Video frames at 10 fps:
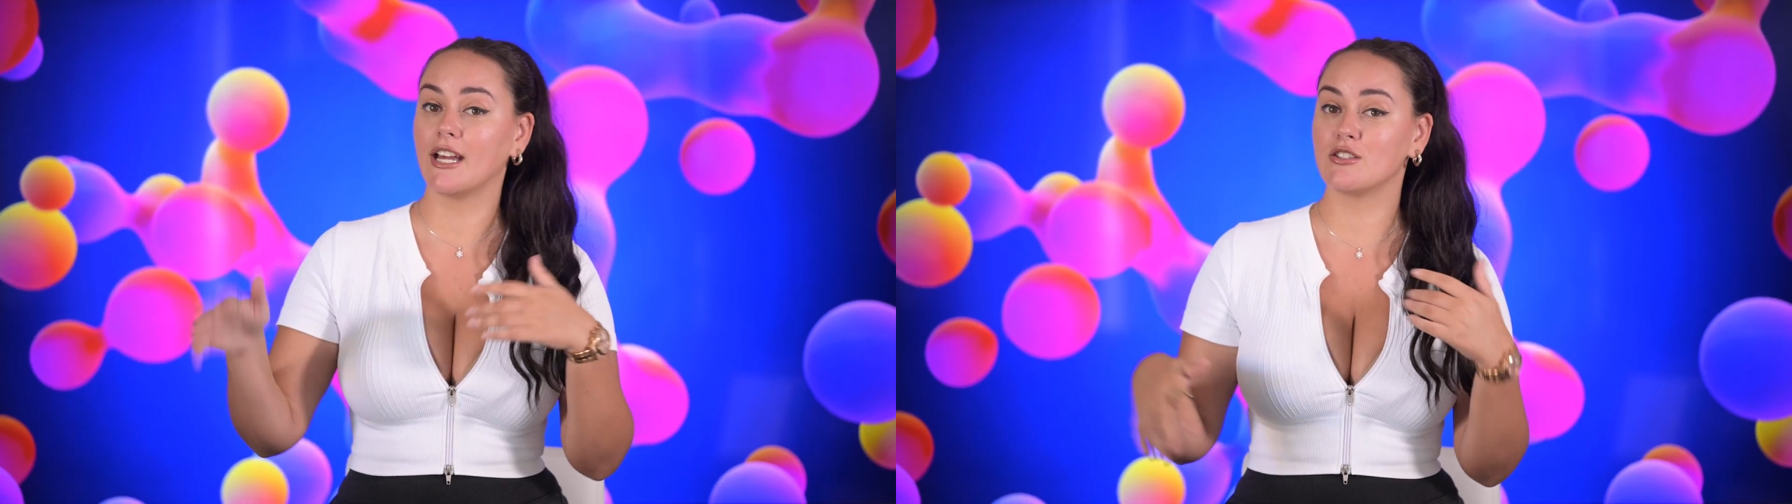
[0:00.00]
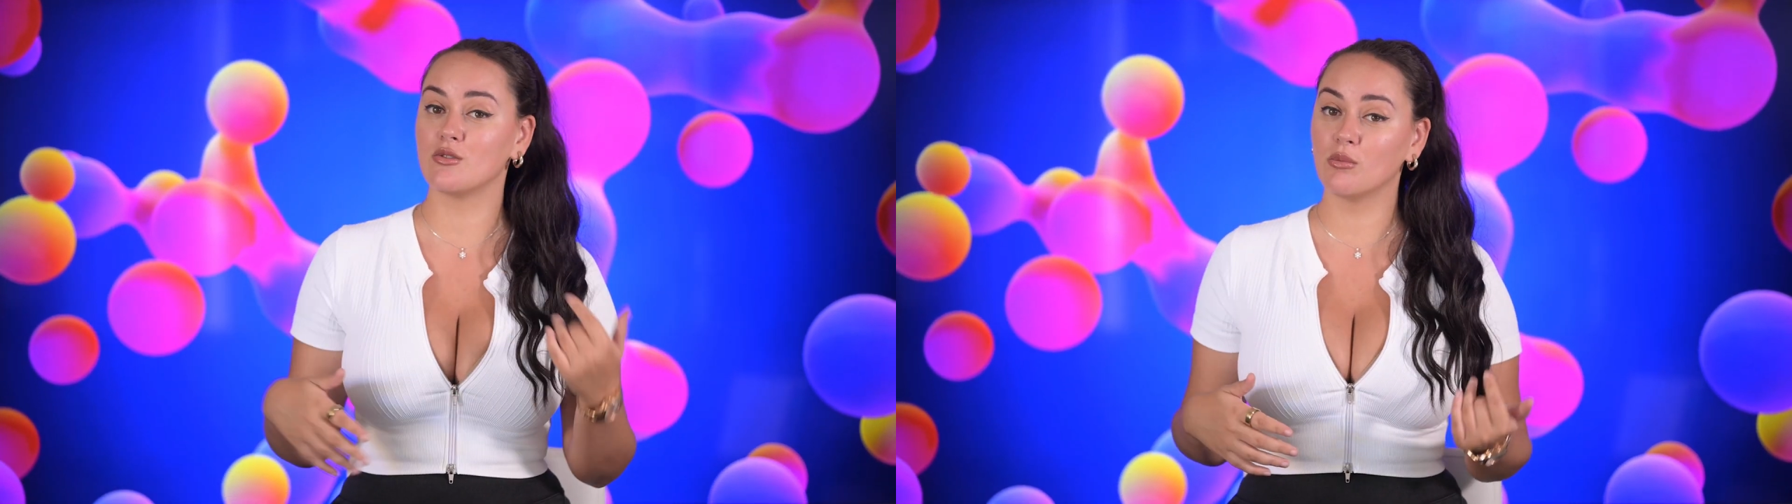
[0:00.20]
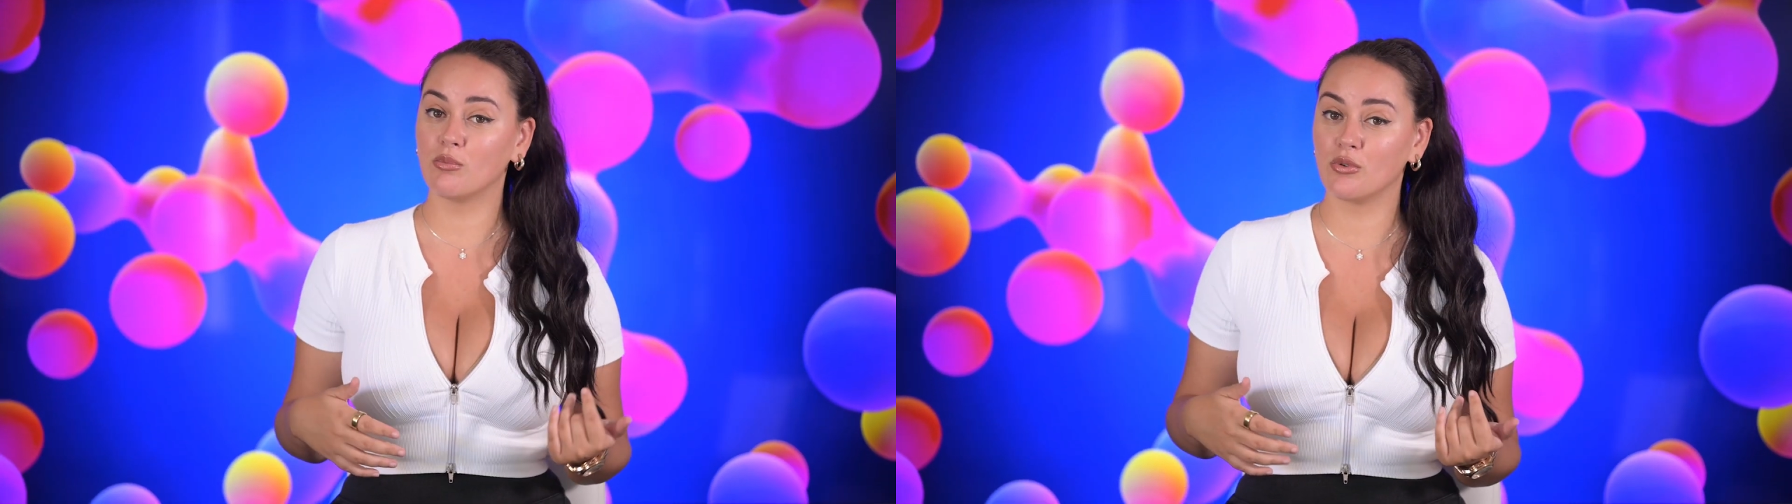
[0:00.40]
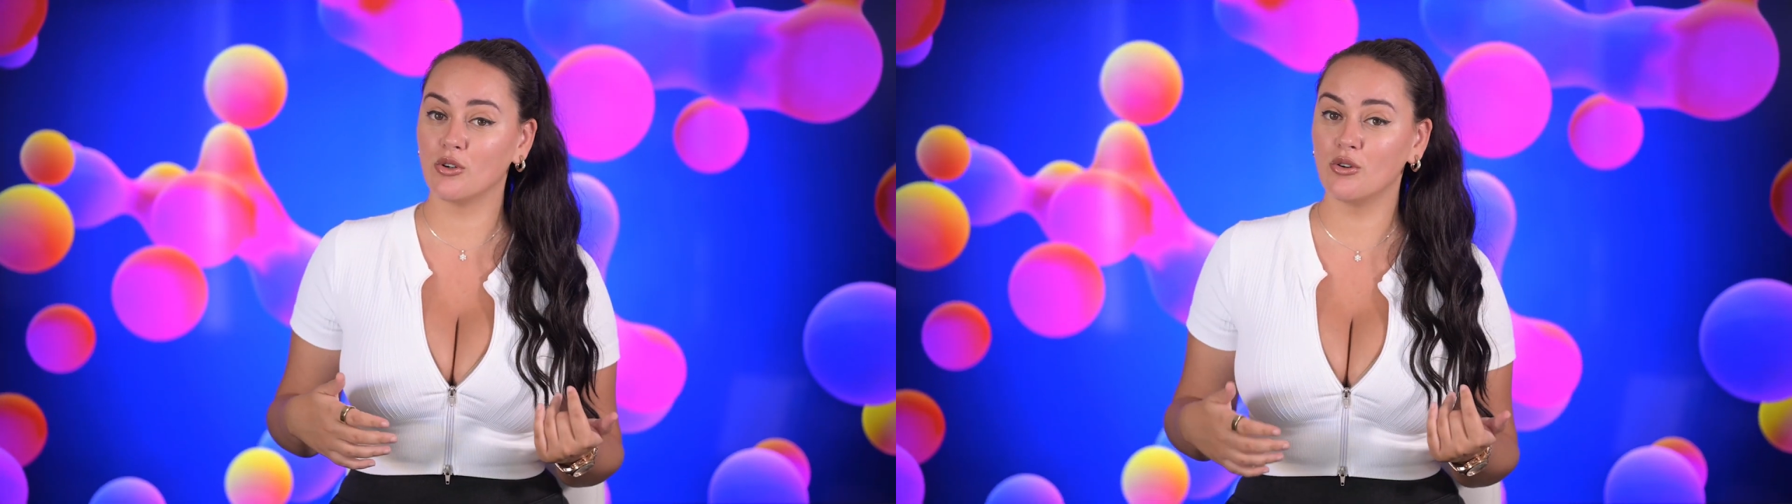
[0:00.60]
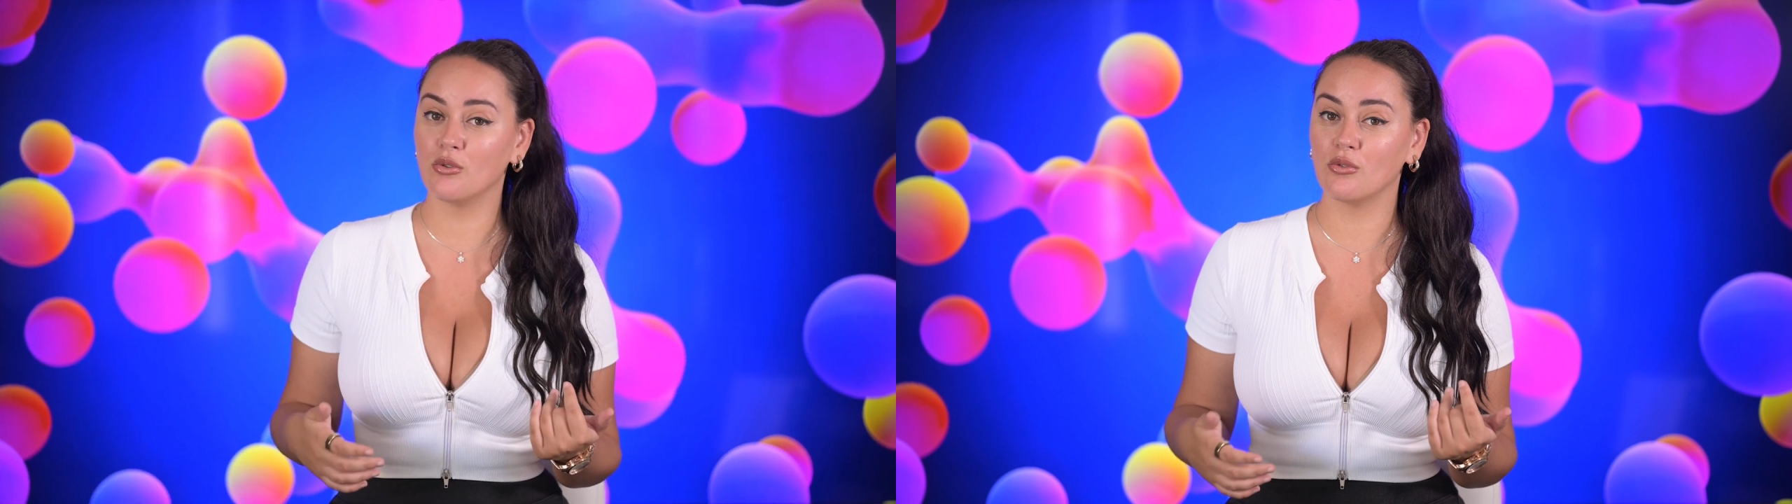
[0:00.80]
like to
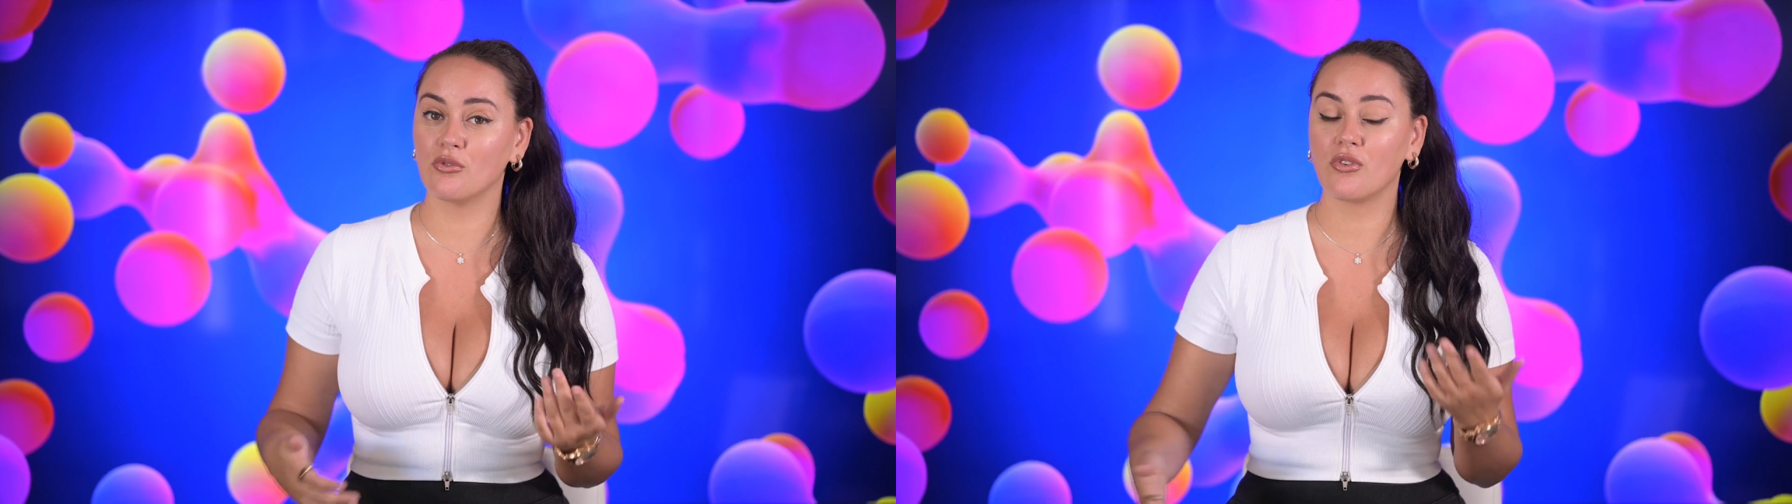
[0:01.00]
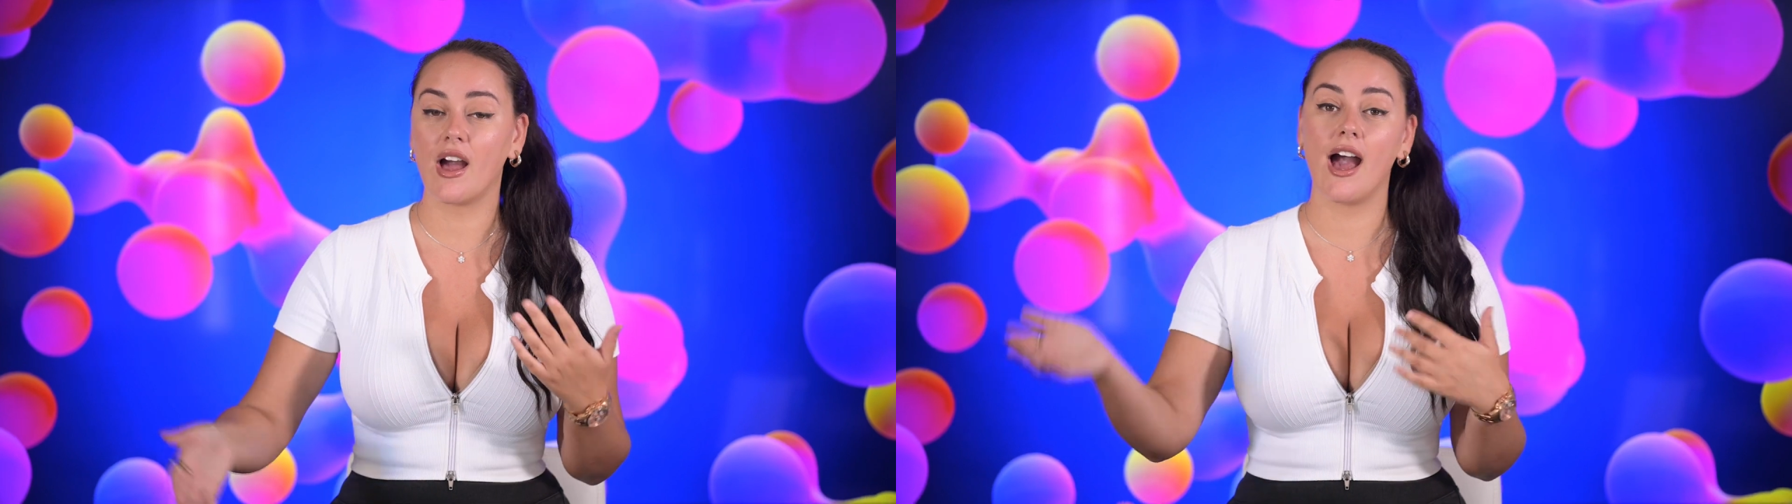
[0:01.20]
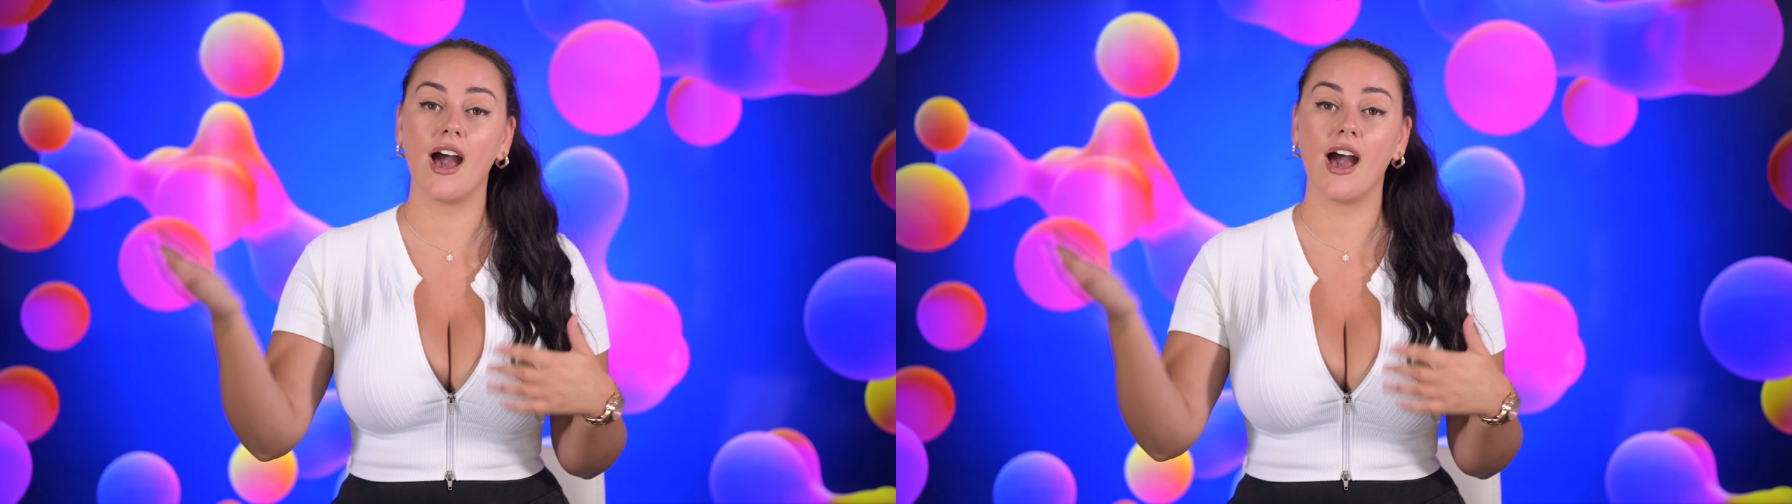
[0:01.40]
improve?